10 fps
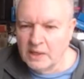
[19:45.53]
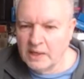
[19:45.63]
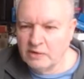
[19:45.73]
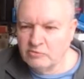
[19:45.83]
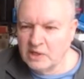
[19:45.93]

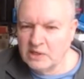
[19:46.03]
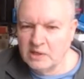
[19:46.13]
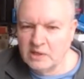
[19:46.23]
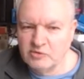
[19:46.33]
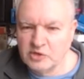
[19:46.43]
Right,
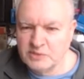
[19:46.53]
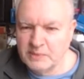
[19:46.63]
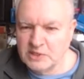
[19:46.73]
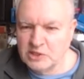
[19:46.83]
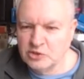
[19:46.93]
I've got this
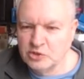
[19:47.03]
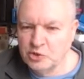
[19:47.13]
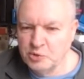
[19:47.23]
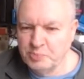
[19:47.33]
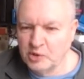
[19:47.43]
message.
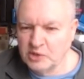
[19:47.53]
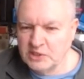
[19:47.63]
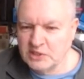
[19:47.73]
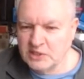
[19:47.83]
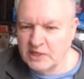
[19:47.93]
Coupon
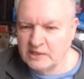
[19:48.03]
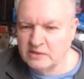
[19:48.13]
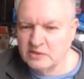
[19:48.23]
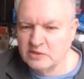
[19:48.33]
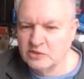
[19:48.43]
is
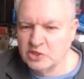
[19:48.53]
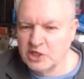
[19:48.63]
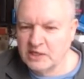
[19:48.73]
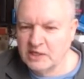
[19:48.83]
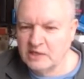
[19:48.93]
sent.
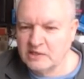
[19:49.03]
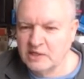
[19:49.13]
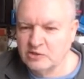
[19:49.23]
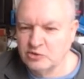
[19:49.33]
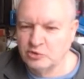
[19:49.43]
Check it
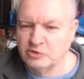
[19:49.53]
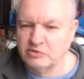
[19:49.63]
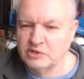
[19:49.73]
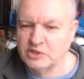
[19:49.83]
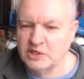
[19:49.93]
and order
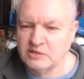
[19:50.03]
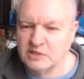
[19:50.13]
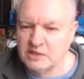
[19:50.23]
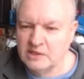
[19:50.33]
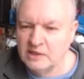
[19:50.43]
at
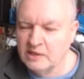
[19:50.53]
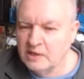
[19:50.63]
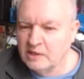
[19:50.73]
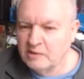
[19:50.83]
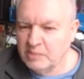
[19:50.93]

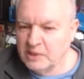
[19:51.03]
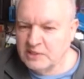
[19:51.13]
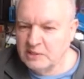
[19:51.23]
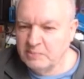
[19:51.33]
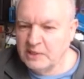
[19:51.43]

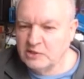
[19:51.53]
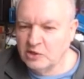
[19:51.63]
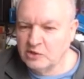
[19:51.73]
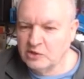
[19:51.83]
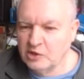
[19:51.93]

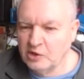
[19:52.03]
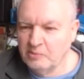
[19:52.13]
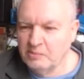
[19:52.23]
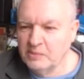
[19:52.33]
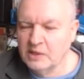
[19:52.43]

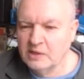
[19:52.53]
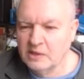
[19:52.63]
JLCPCB.com.